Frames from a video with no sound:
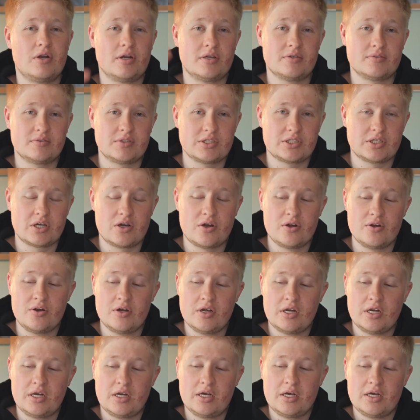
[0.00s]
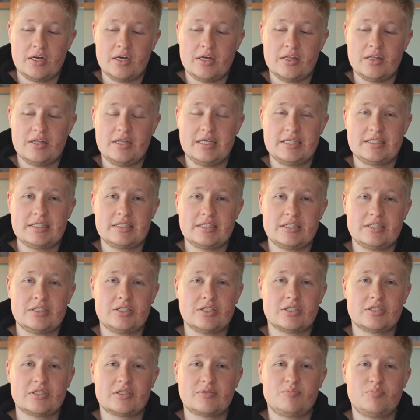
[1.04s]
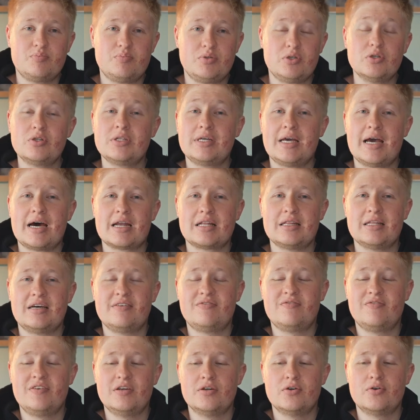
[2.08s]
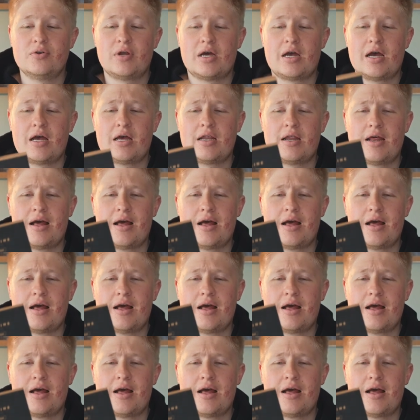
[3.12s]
on it. So this is just purely out of left field.